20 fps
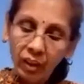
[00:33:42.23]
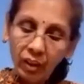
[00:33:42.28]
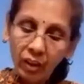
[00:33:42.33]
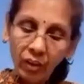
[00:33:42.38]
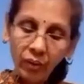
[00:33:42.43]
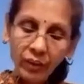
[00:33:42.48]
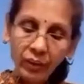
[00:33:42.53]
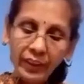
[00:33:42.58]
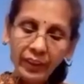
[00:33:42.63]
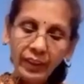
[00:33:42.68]

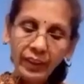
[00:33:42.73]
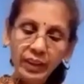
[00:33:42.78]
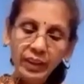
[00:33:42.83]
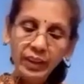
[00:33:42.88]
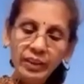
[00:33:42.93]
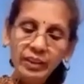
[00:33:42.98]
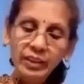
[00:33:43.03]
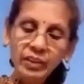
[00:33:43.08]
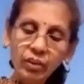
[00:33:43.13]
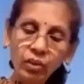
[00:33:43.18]
Okay,
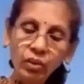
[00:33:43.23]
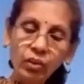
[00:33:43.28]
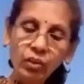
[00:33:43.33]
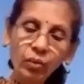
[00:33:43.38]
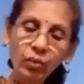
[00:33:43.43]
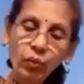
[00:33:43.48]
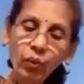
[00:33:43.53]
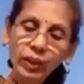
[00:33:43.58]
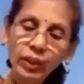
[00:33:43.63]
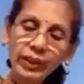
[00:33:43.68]
so
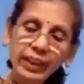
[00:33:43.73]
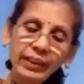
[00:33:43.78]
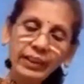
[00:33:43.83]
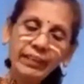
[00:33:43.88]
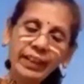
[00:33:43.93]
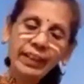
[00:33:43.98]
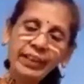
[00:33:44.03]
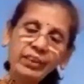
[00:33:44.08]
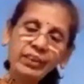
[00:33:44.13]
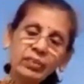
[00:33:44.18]
what they're trying to